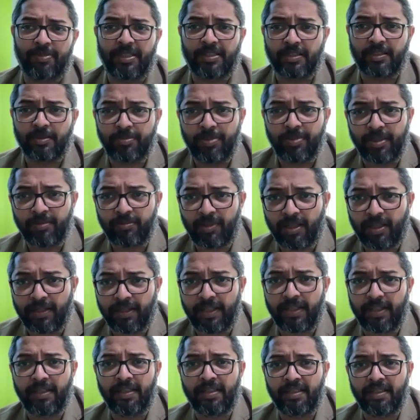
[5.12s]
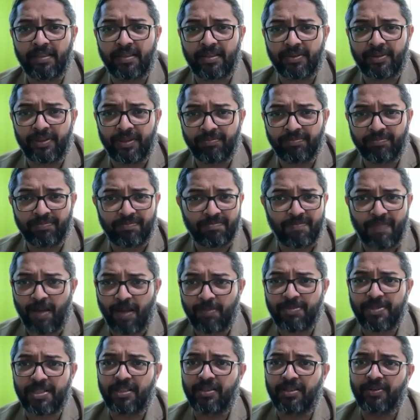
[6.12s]
BJP done anything to him?
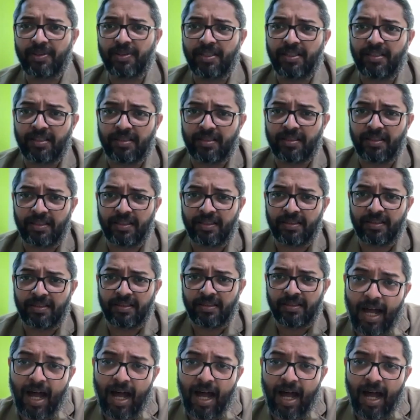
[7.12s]
Absolutely nothing.